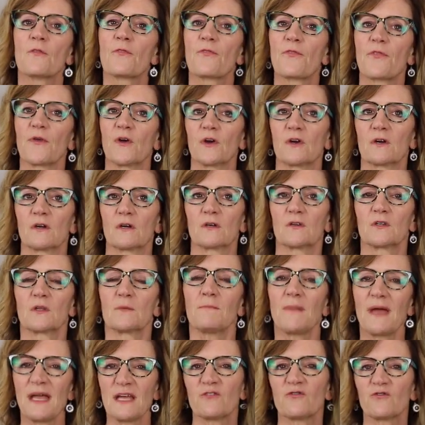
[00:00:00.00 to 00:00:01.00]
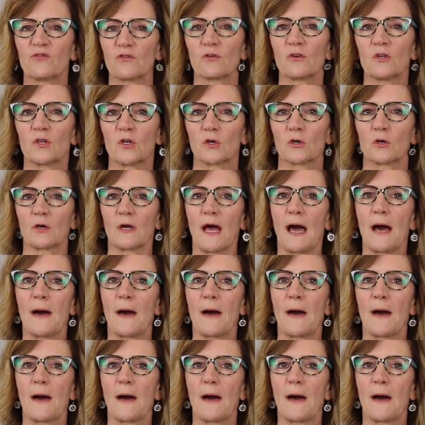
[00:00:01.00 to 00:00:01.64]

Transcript: Third, make sure you're